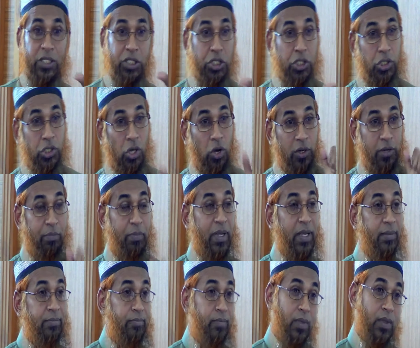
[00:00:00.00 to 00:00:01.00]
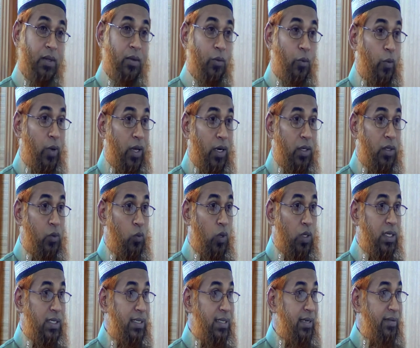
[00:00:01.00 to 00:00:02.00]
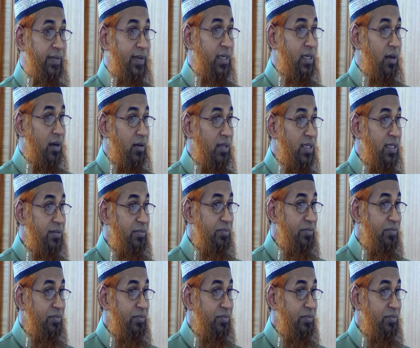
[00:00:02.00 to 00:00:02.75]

it should not be, well, what a servant does,